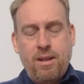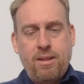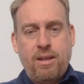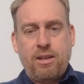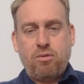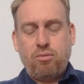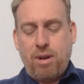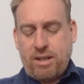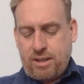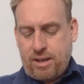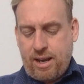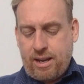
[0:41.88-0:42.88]
this
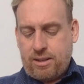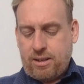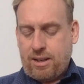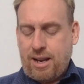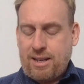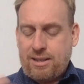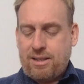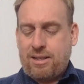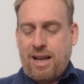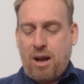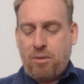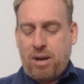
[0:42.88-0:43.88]
resonates and lets the
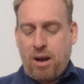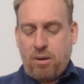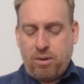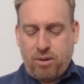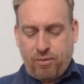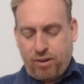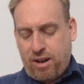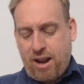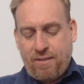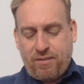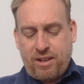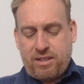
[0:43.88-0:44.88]
sound out. If we didn't
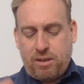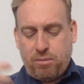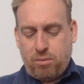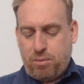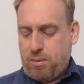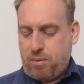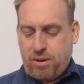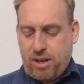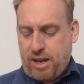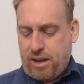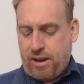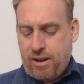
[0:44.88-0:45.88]
have this, we wouldn't
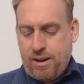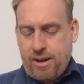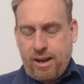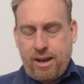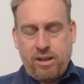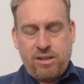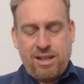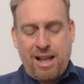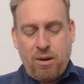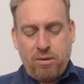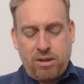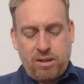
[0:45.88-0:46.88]
hear it as
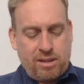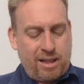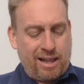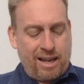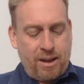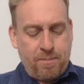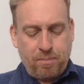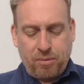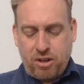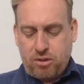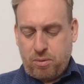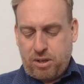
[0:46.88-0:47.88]
loud and as clear
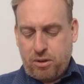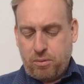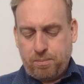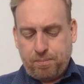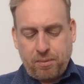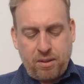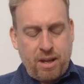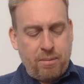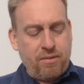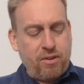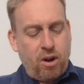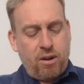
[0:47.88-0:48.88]
as we do. Then
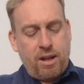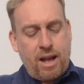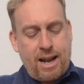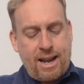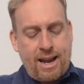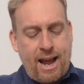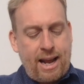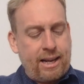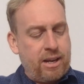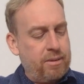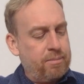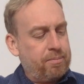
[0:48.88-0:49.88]
we've got a
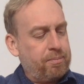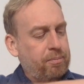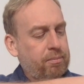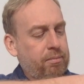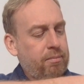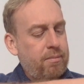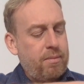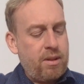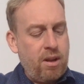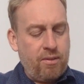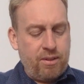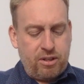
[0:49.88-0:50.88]
neck
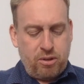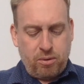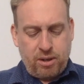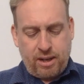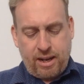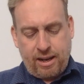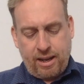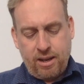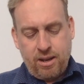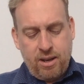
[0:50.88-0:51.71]
on this ukulele,